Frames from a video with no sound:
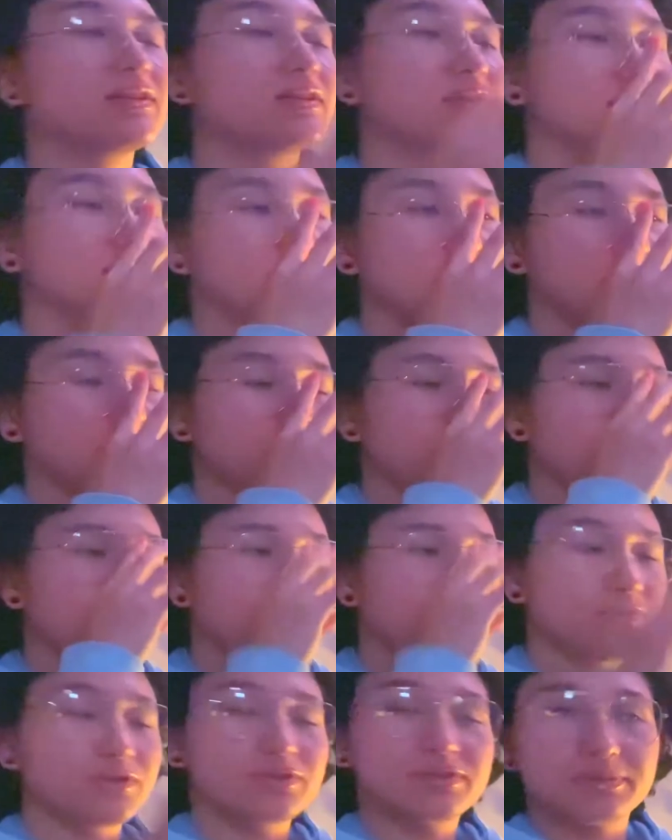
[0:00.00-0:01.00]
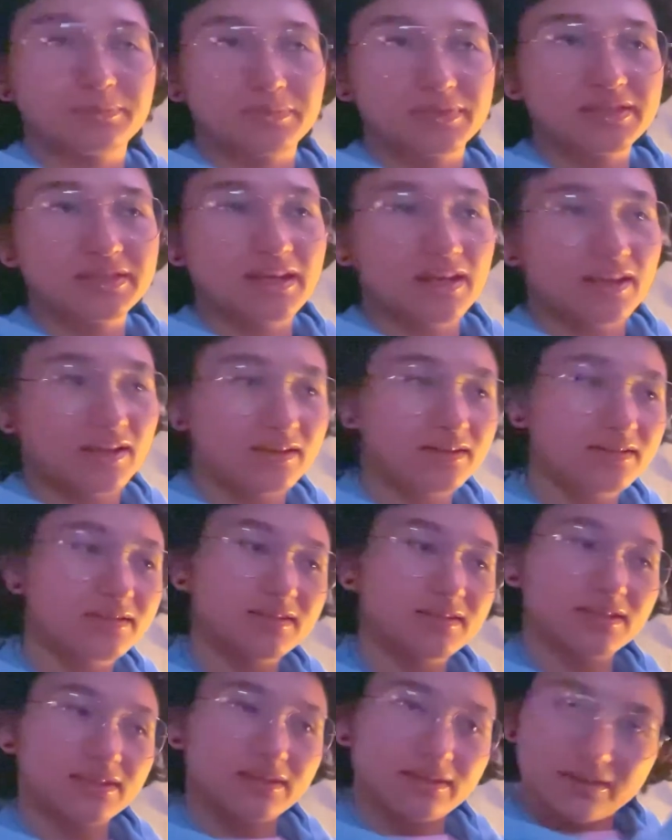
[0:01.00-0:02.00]
So there's some
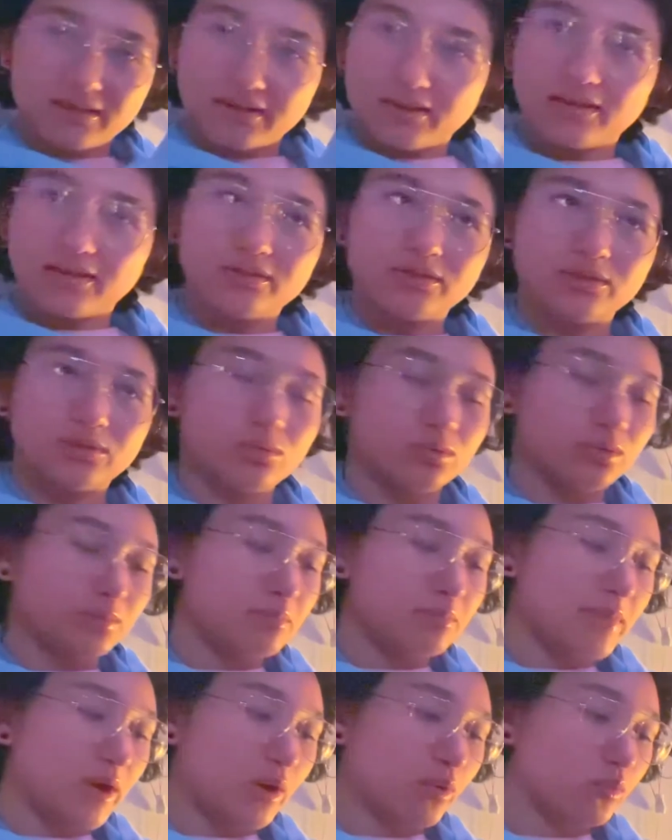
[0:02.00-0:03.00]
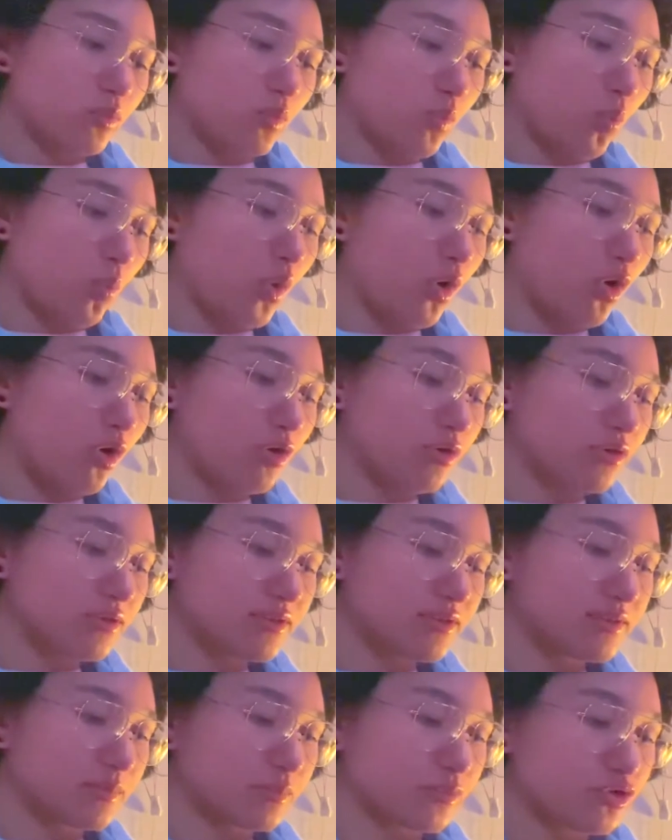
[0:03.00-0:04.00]
sand, a little mountain wall,
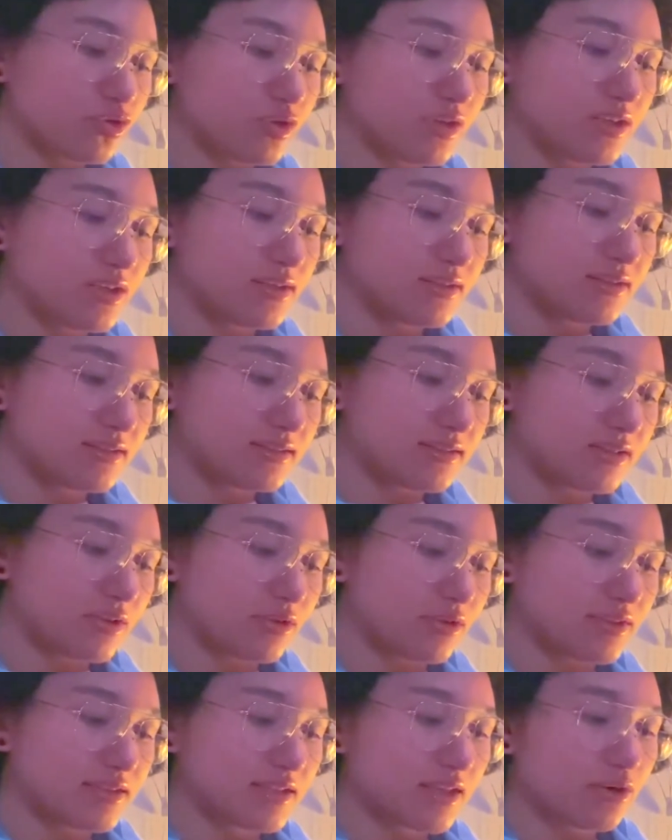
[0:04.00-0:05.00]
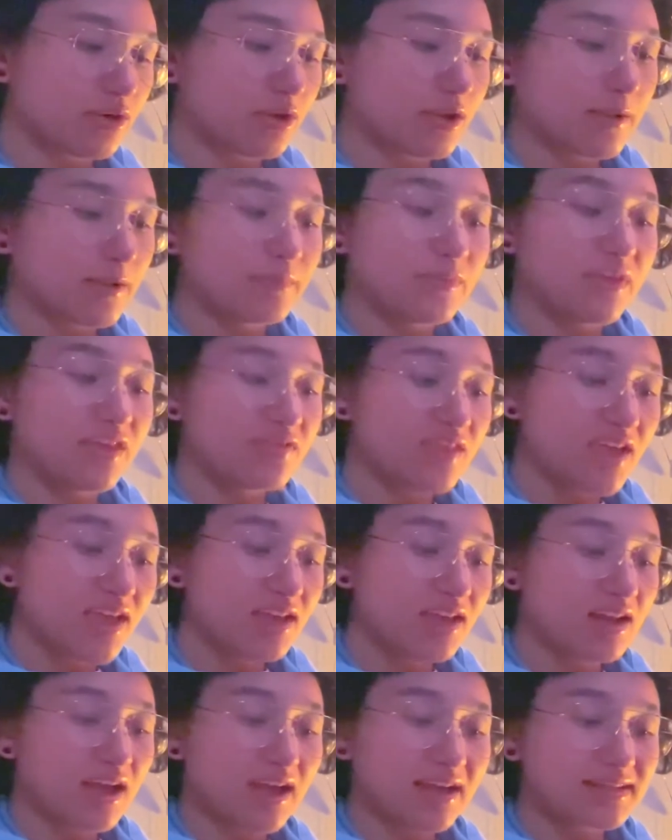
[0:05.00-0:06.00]
some trees, etc, etc. And
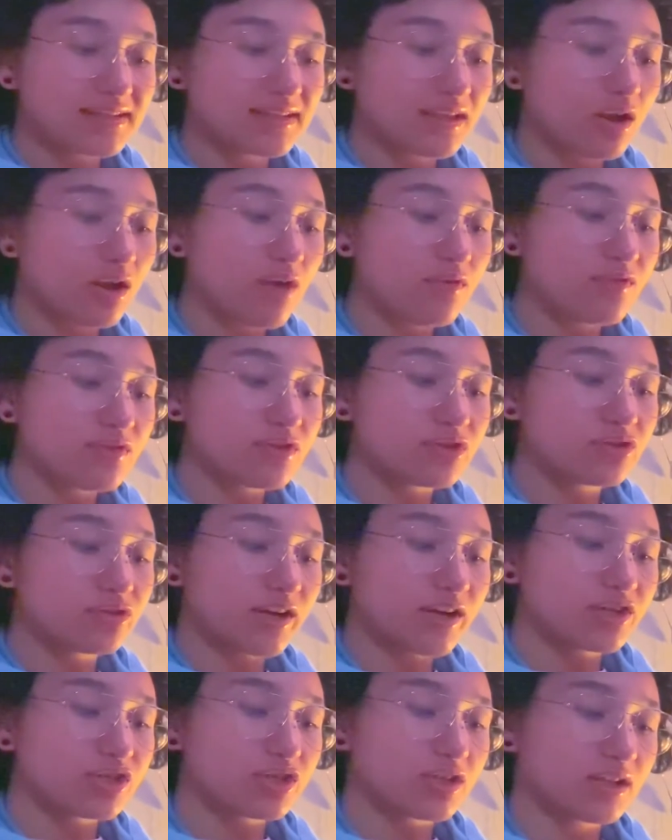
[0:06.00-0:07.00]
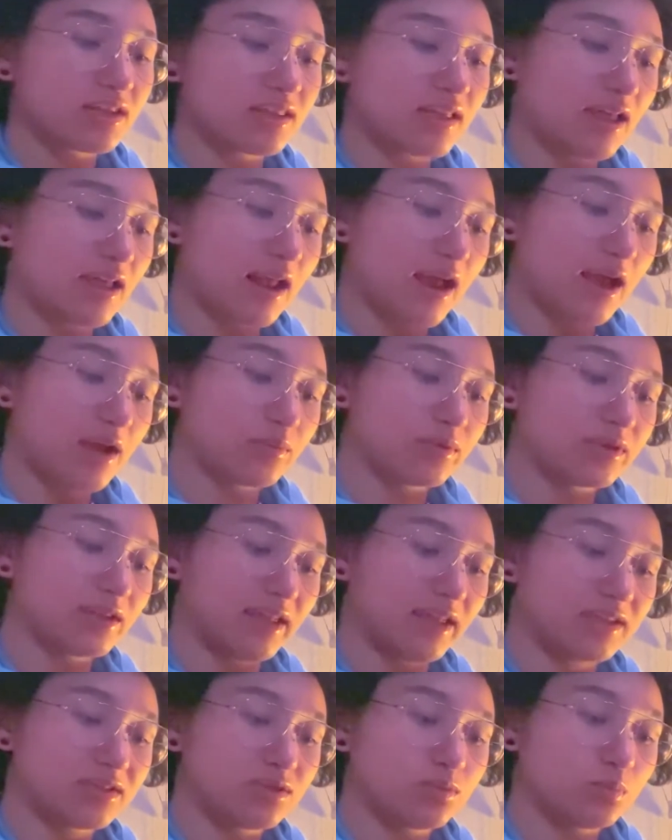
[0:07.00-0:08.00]
then I set off in the direction that I would
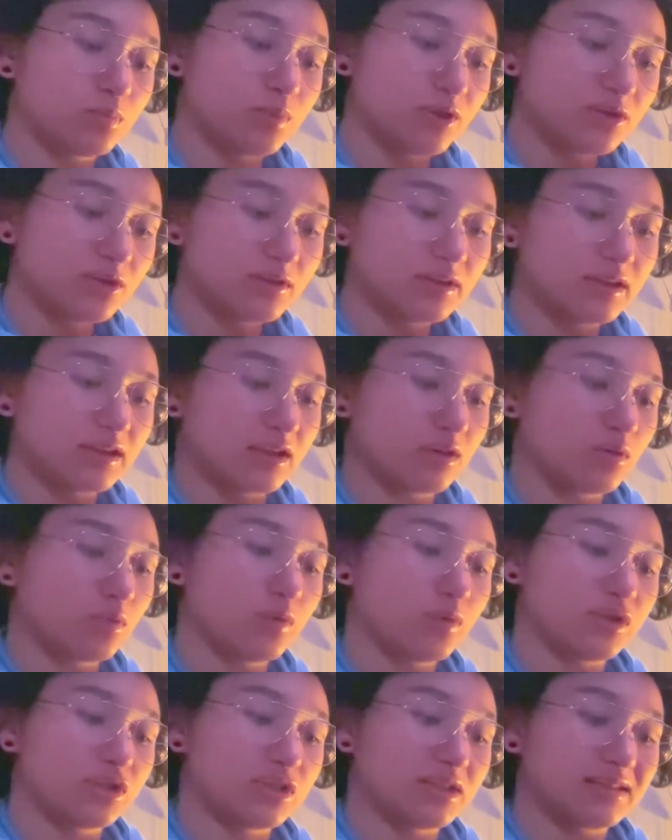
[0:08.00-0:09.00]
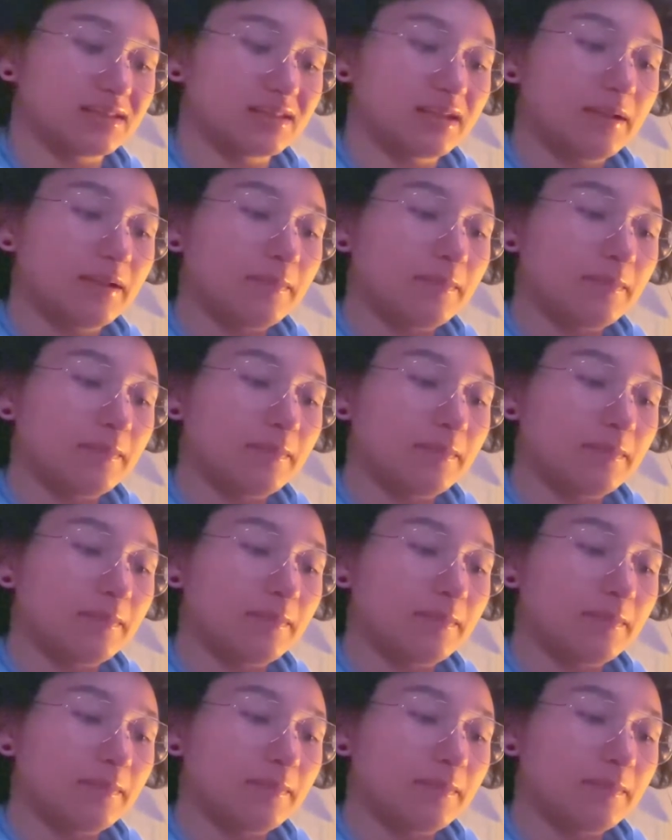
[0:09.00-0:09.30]
like to build in, which is